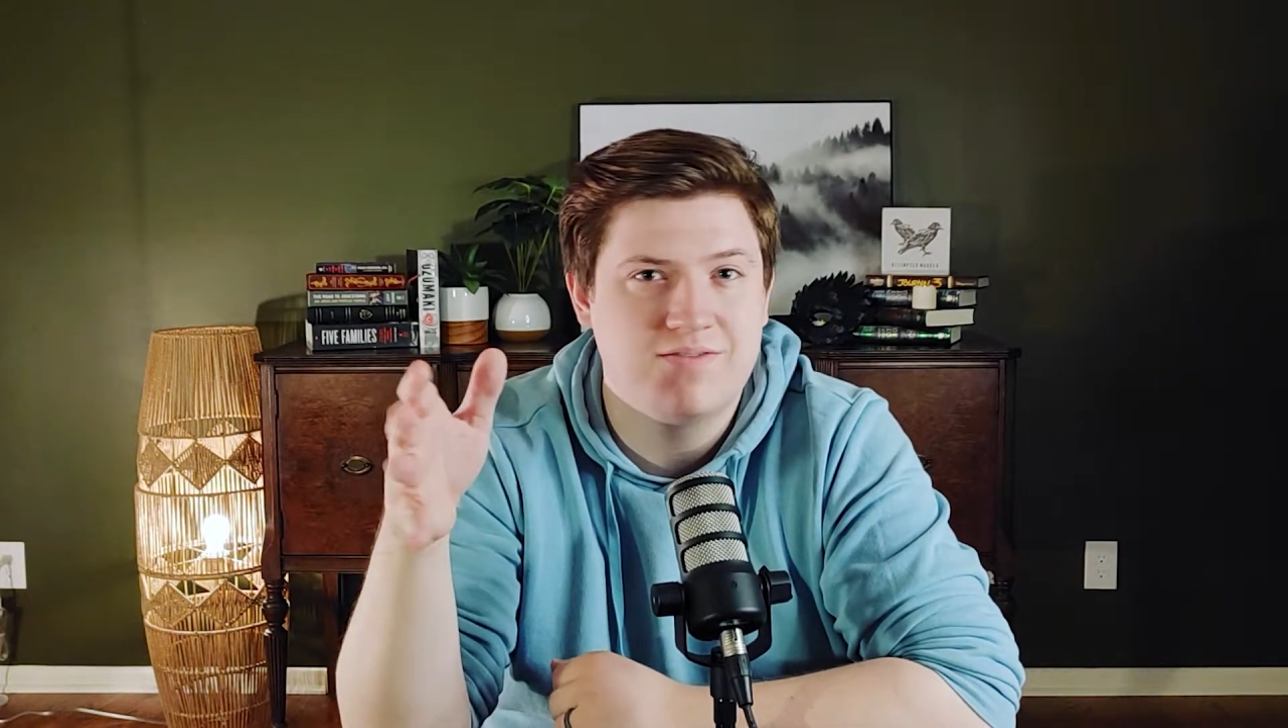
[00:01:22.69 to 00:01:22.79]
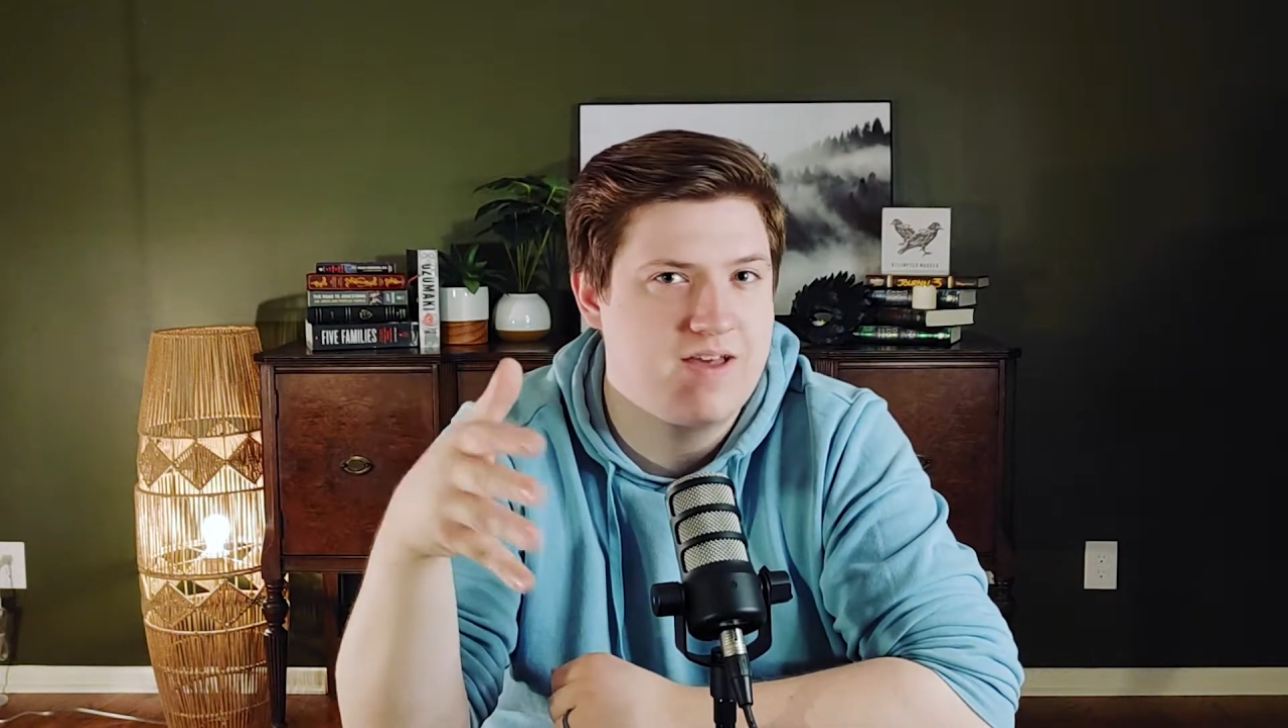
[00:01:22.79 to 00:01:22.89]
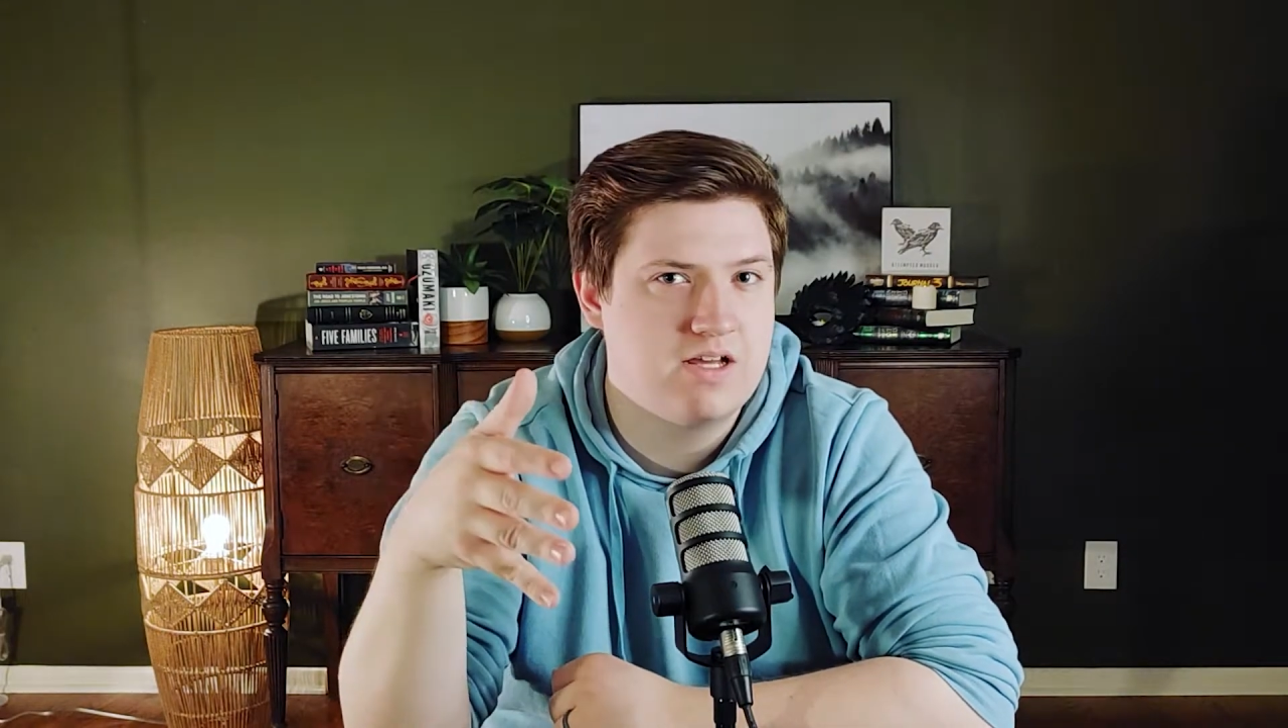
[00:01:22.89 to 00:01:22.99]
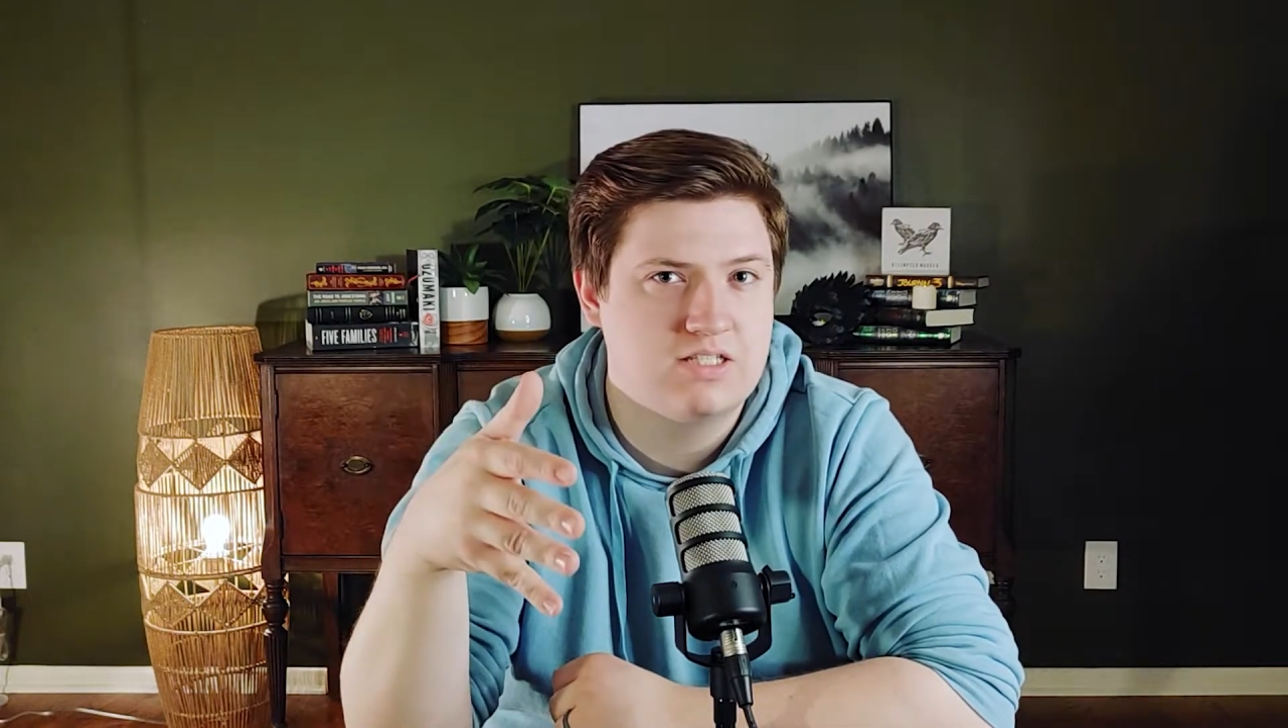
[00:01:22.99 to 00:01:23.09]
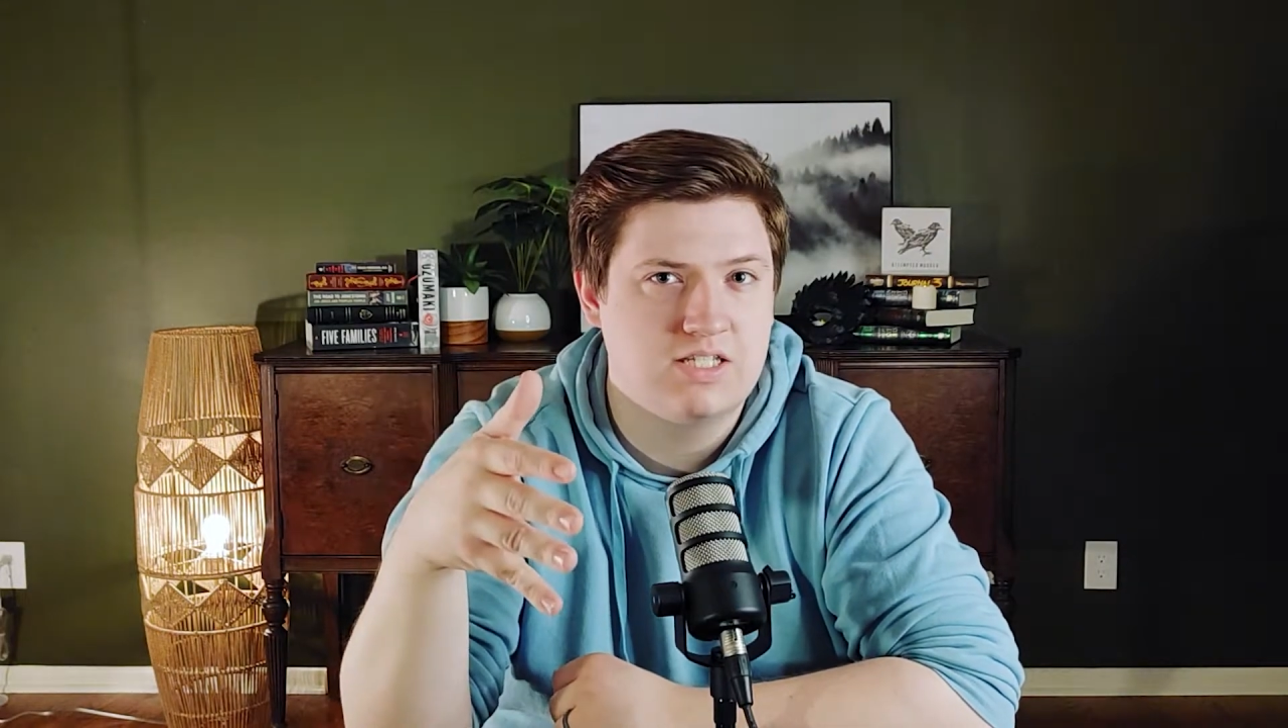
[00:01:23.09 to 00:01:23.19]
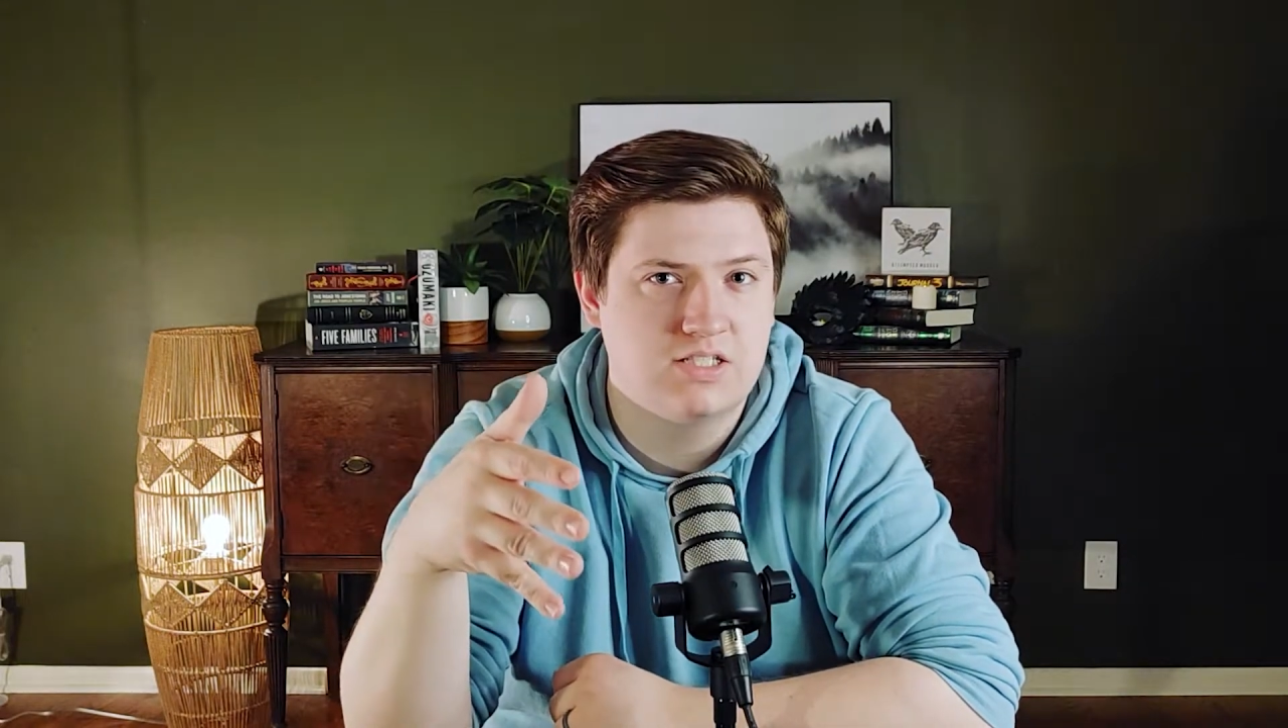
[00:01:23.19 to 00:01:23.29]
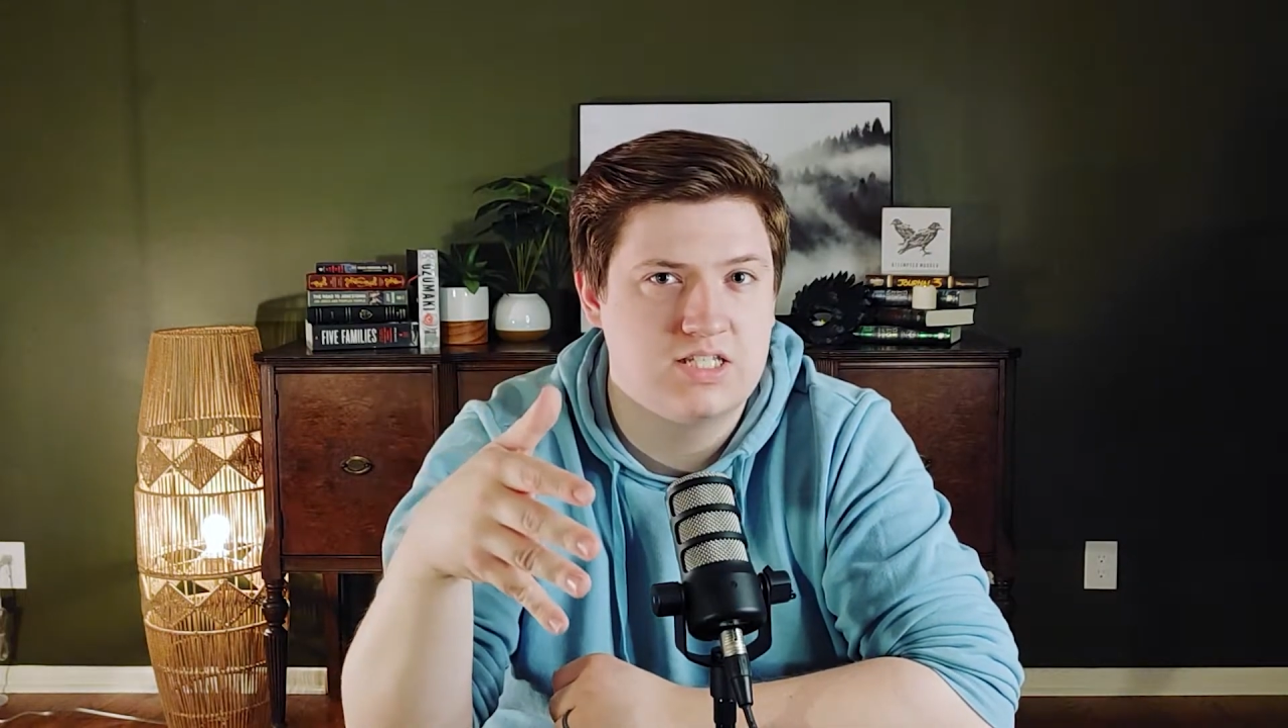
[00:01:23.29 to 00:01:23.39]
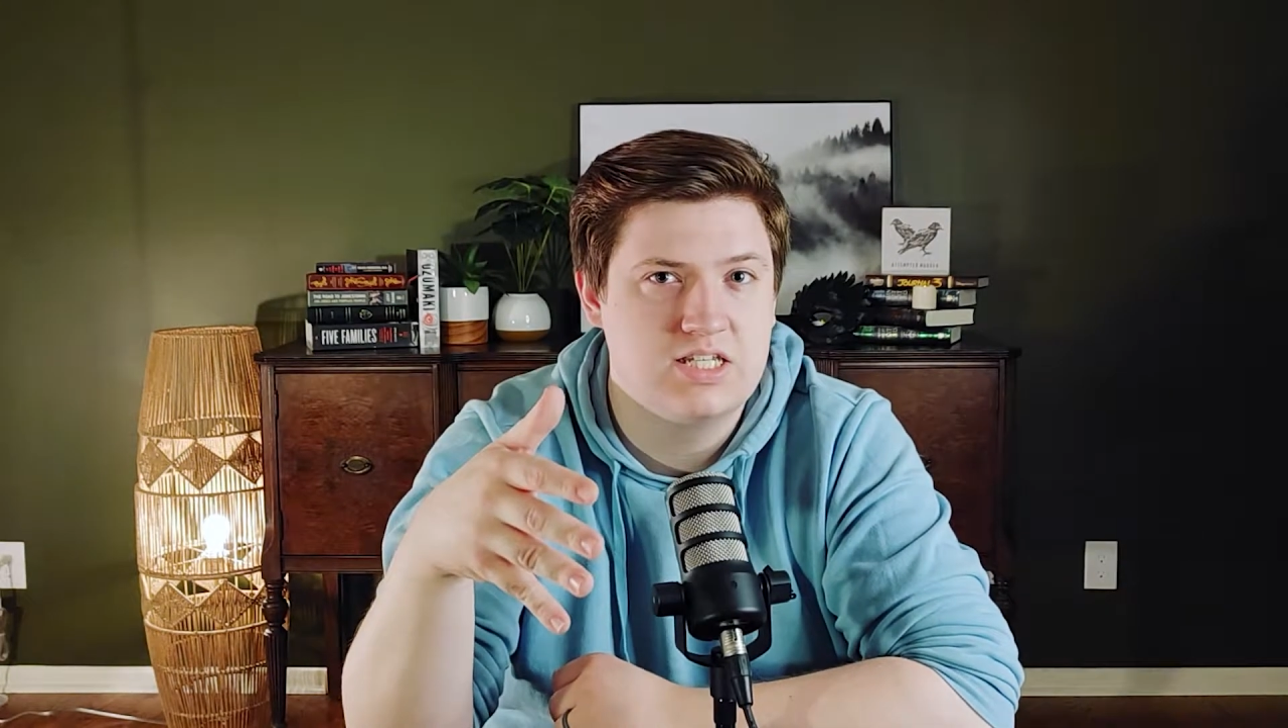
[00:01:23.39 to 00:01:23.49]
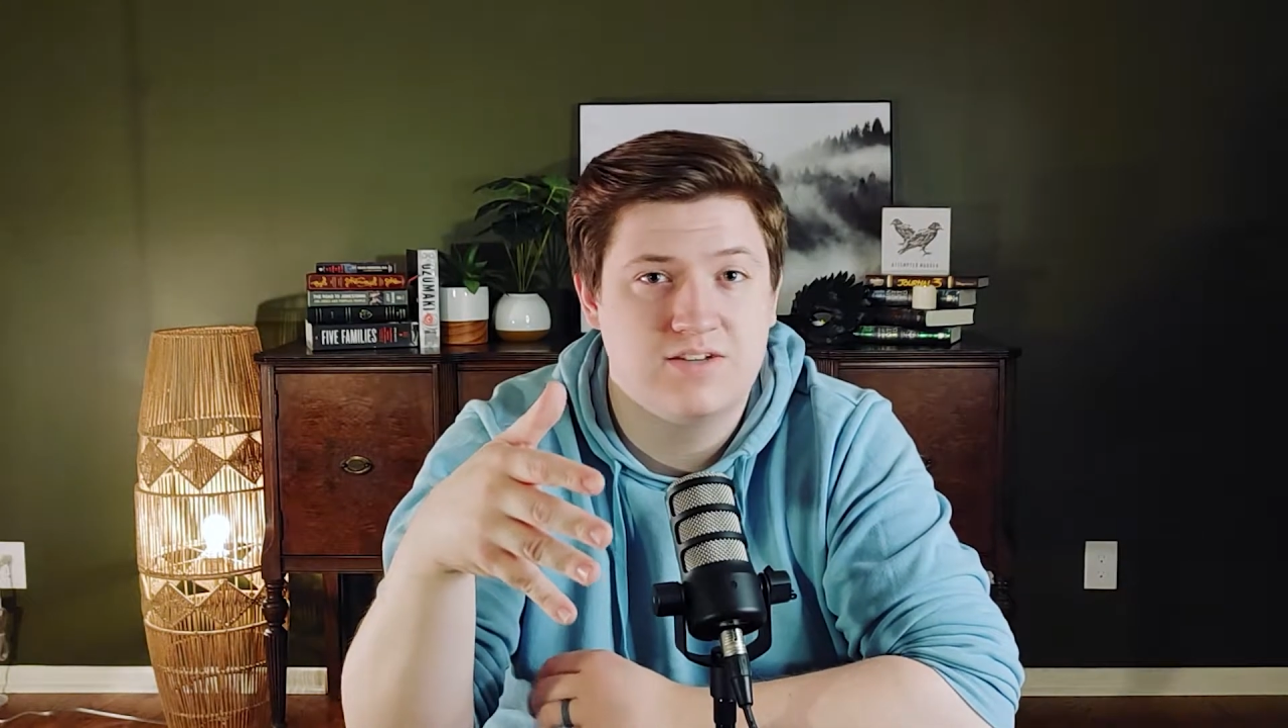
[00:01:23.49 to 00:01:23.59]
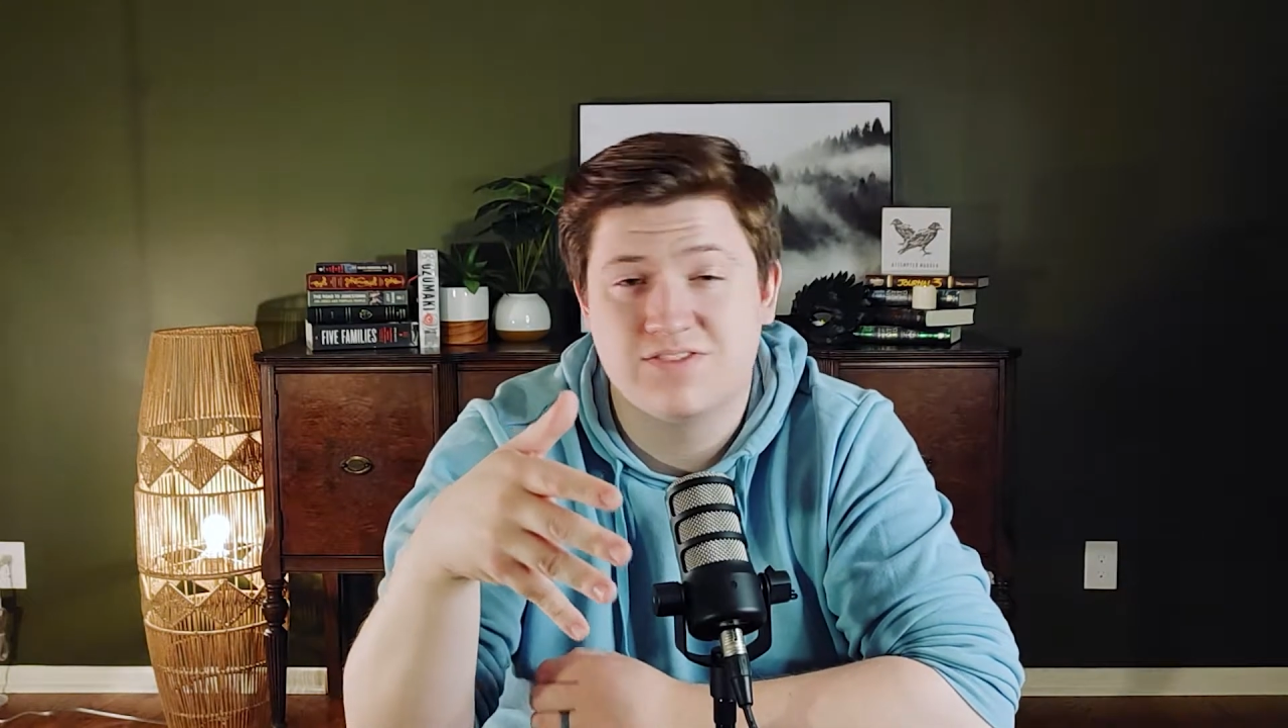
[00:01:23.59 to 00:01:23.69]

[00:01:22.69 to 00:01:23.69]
and found guilty